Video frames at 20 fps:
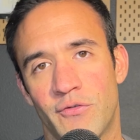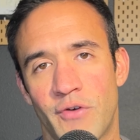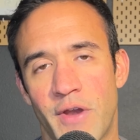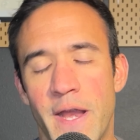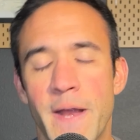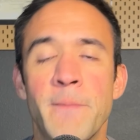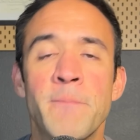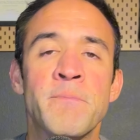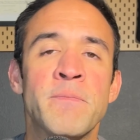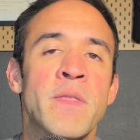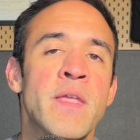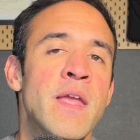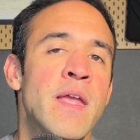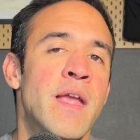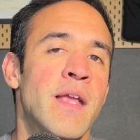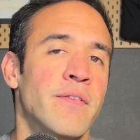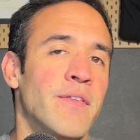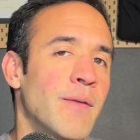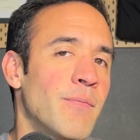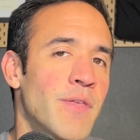right?
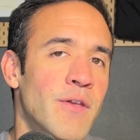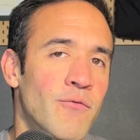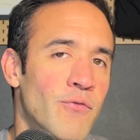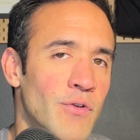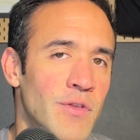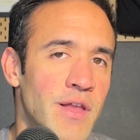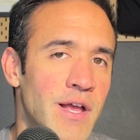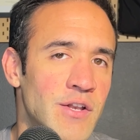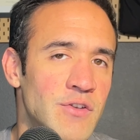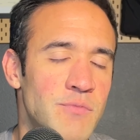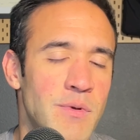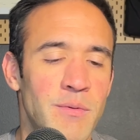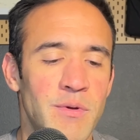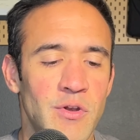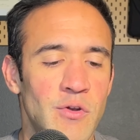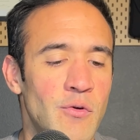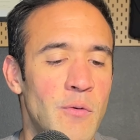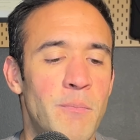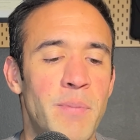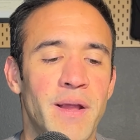Same thing for lunch. Maybe you
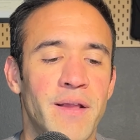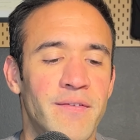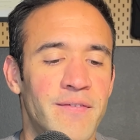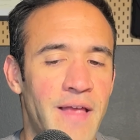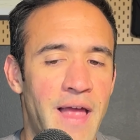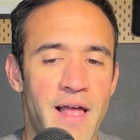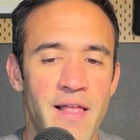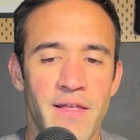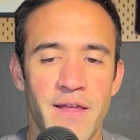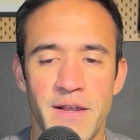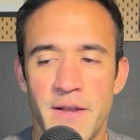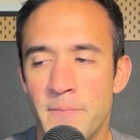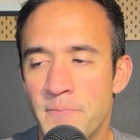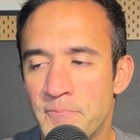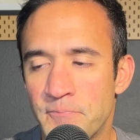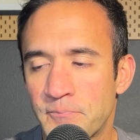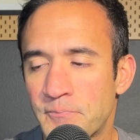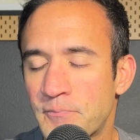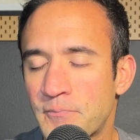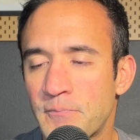do a big salad
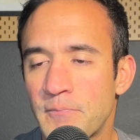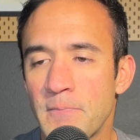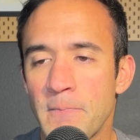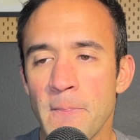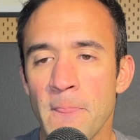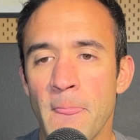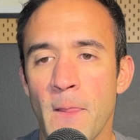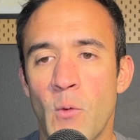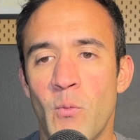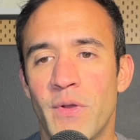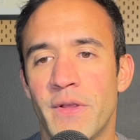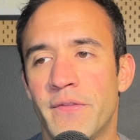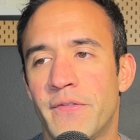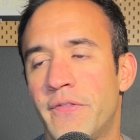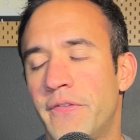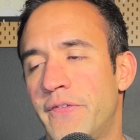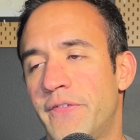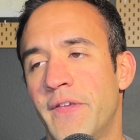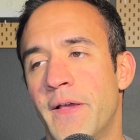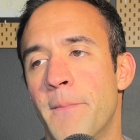with
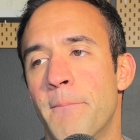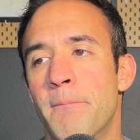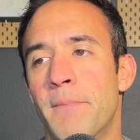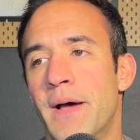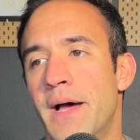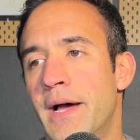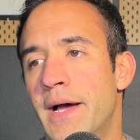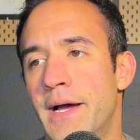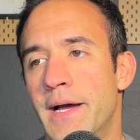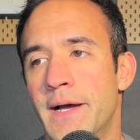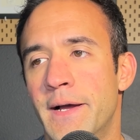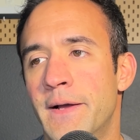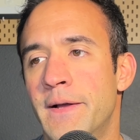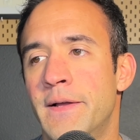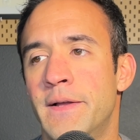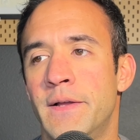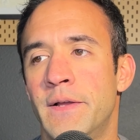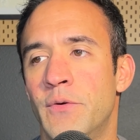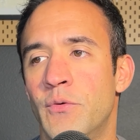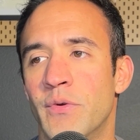some
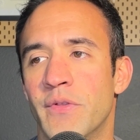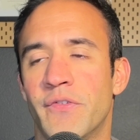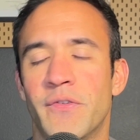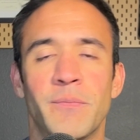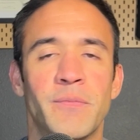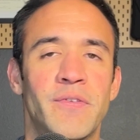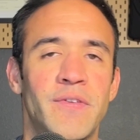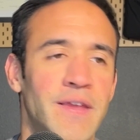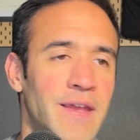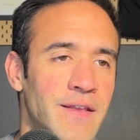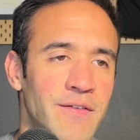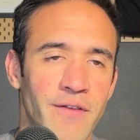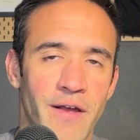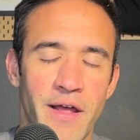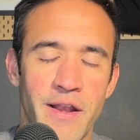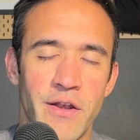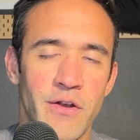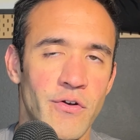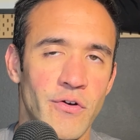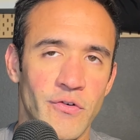seeds
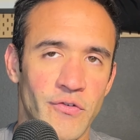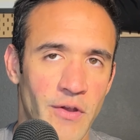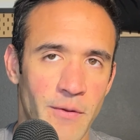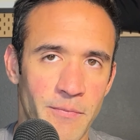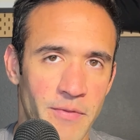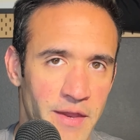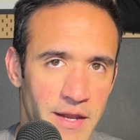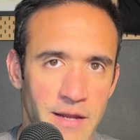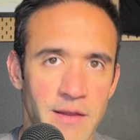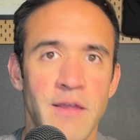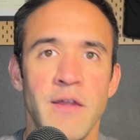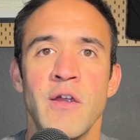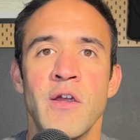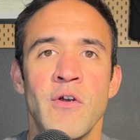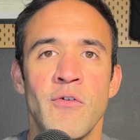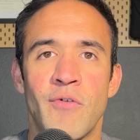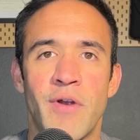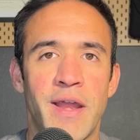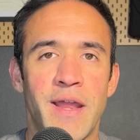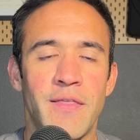on it or something,
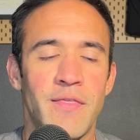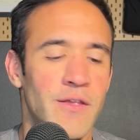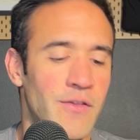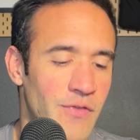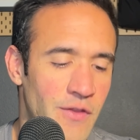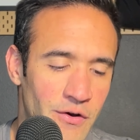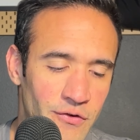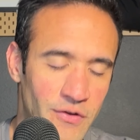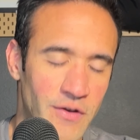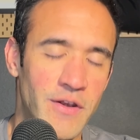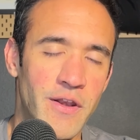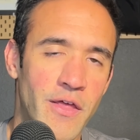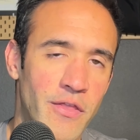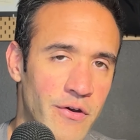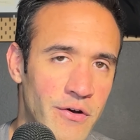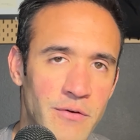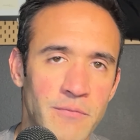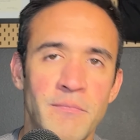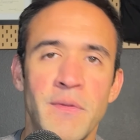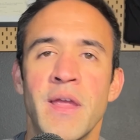right? And then there's
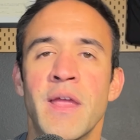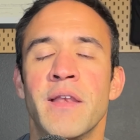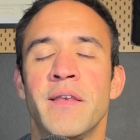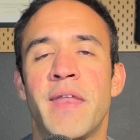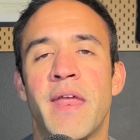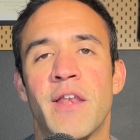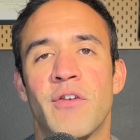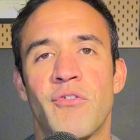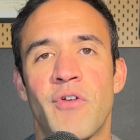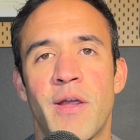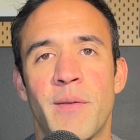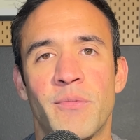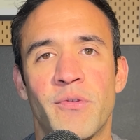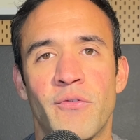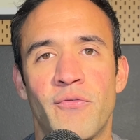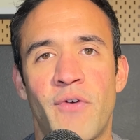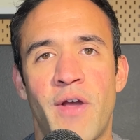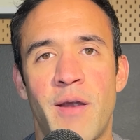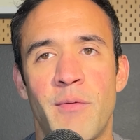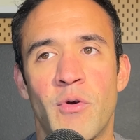another 10 grams of
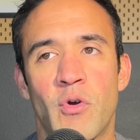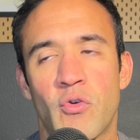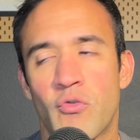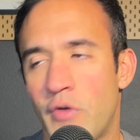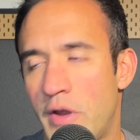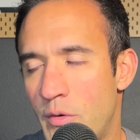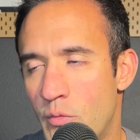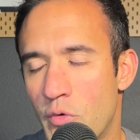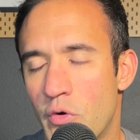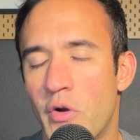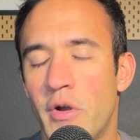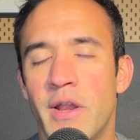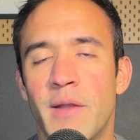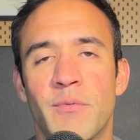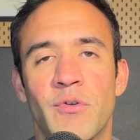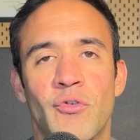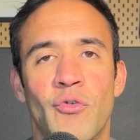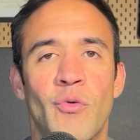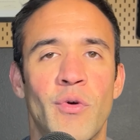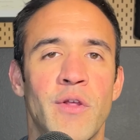fiber. Great, we're already up
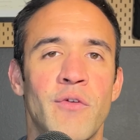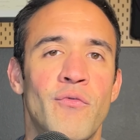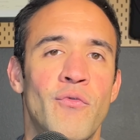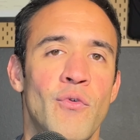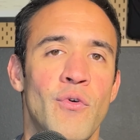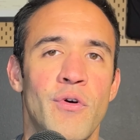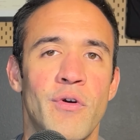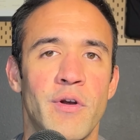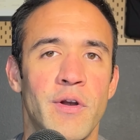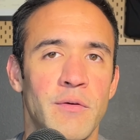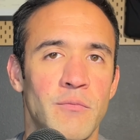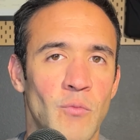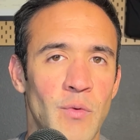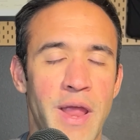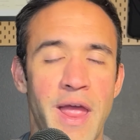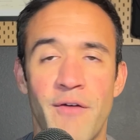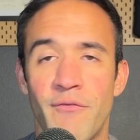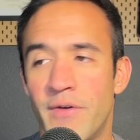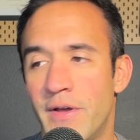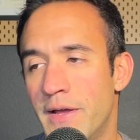to 24, and we
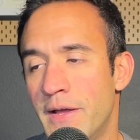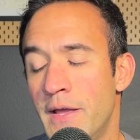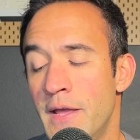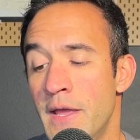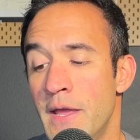have a